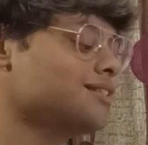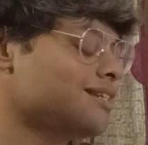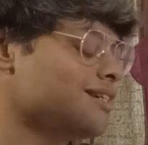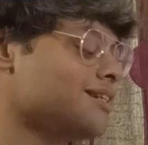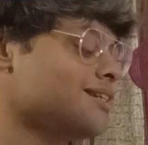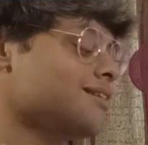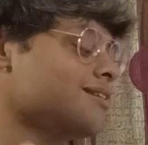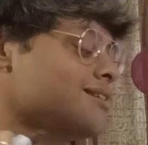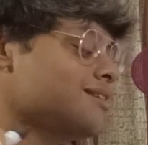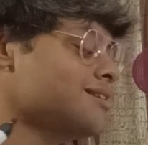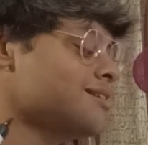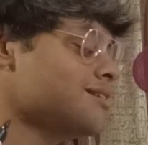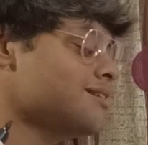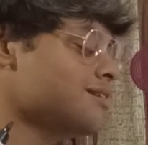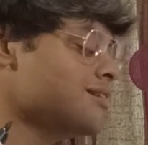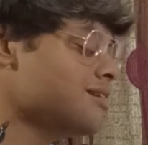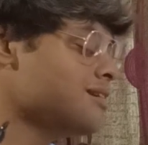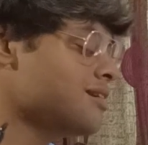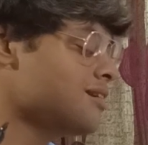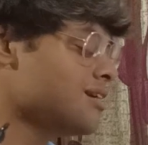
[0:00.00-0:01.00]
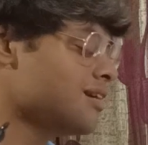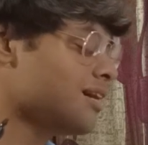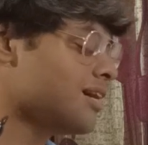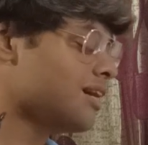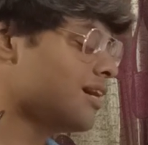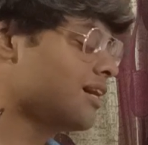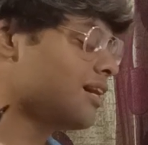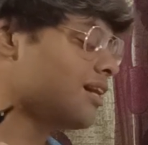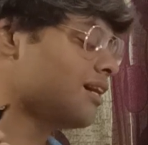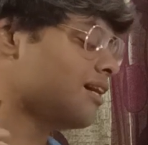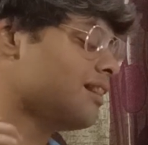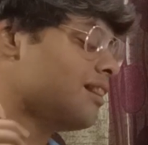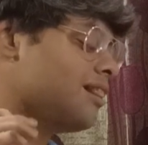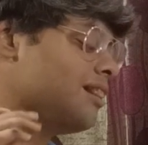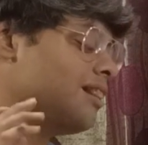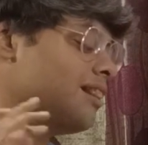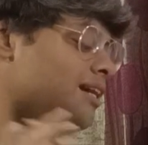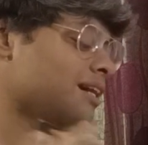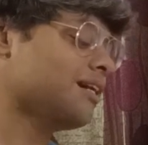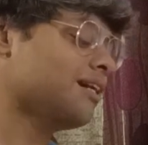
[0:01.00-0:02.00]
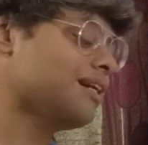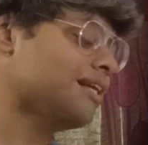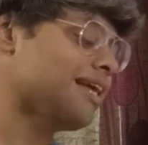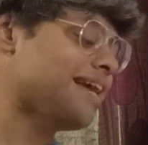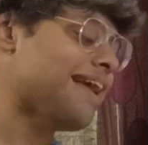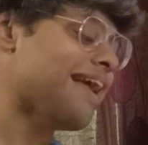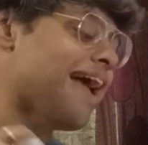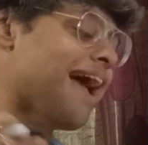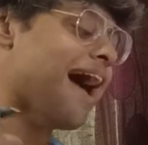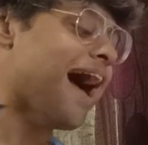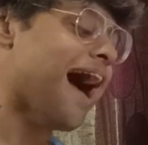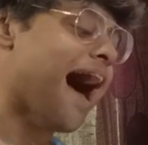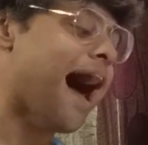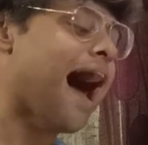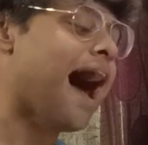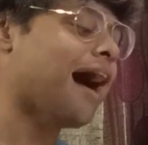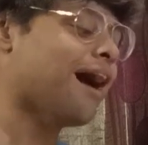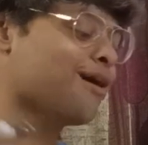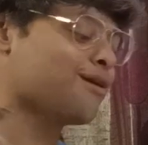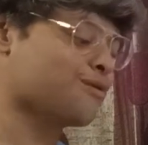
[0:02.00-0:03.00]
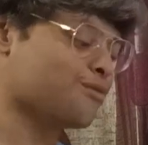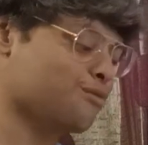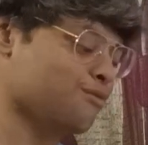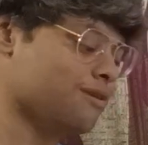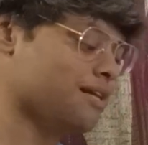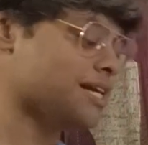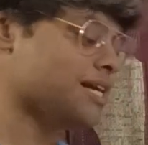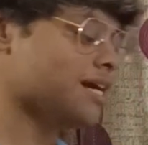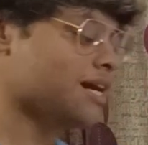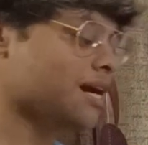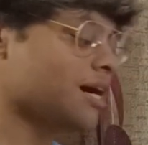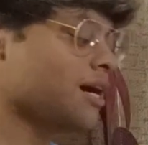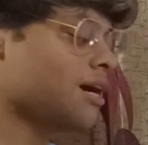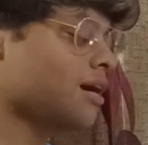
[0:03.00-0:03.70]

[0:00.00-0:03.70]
Ça, la riz a cuire.